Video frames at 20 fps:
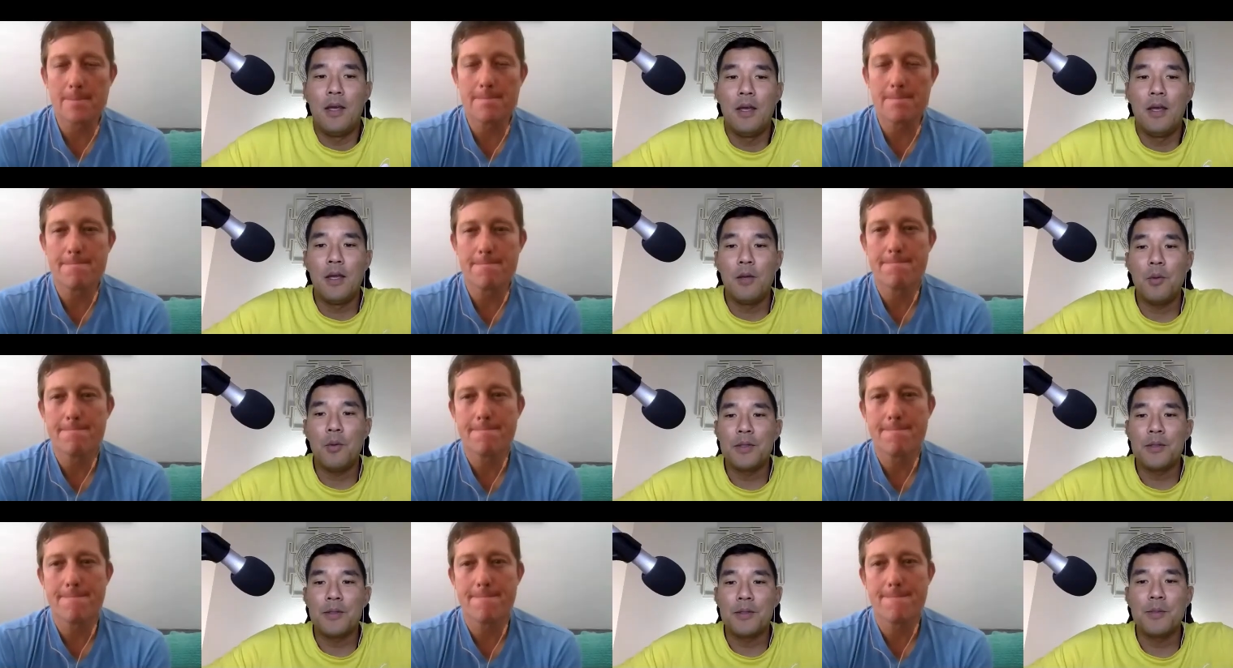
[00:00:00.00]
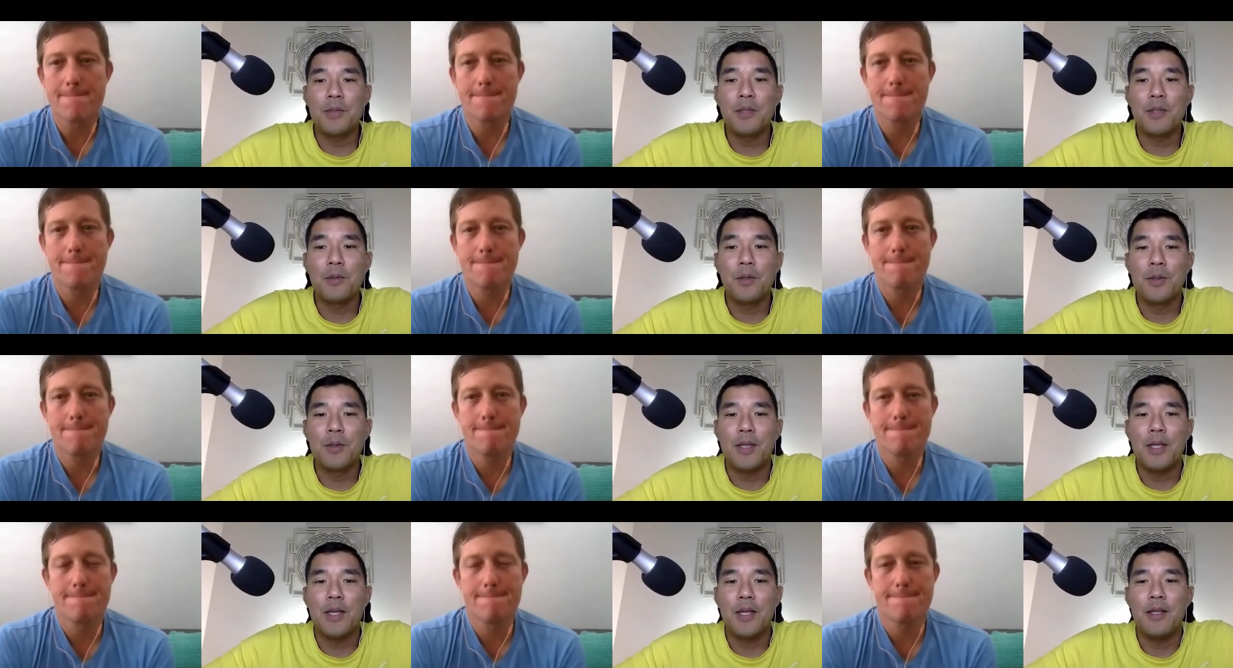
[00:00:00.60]
Speaker 1: Hey, Walter, somebody
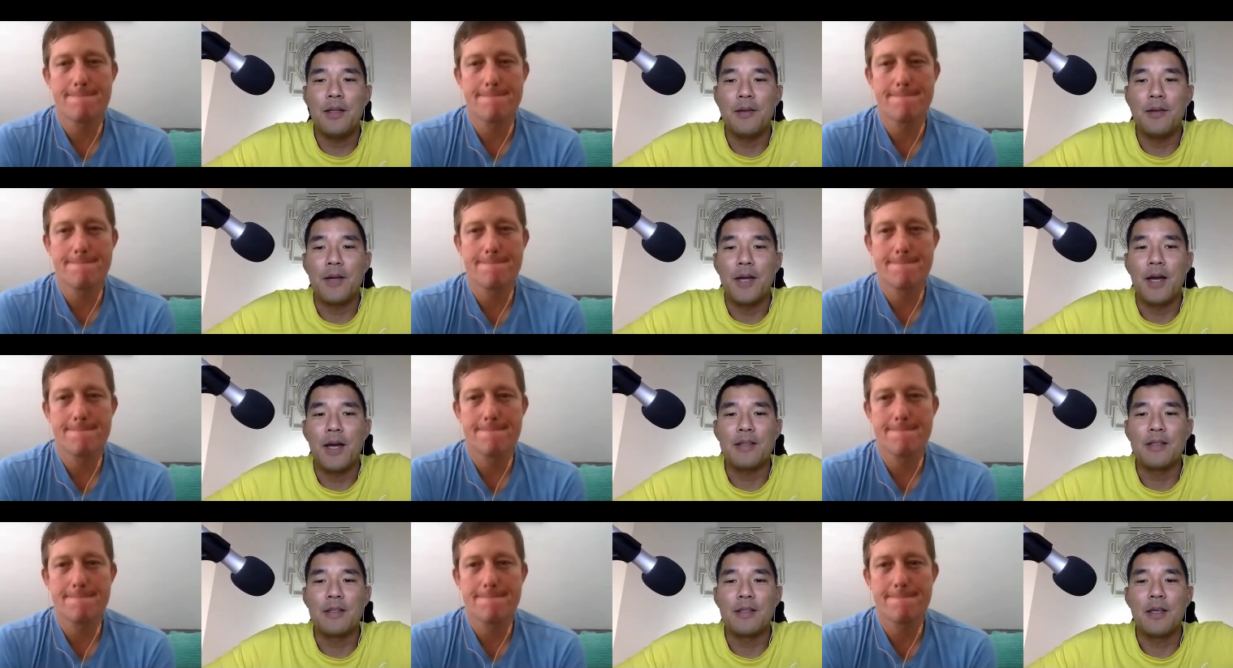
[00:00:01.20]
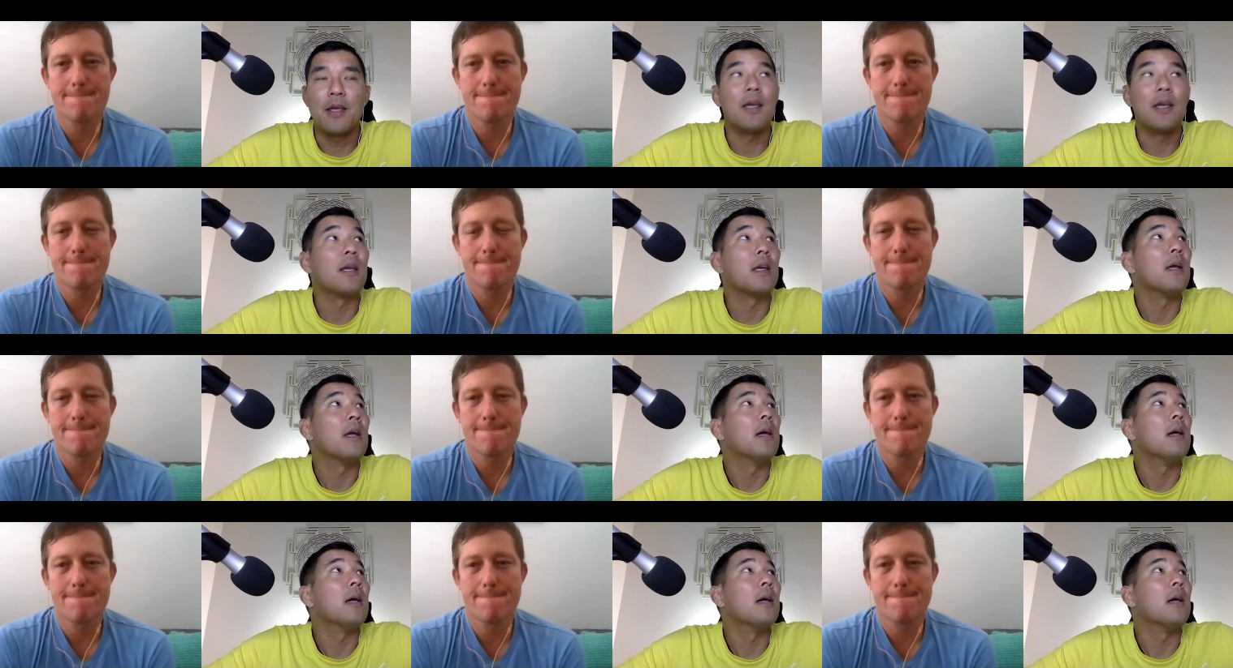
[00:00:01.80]
wrote in and they're asking,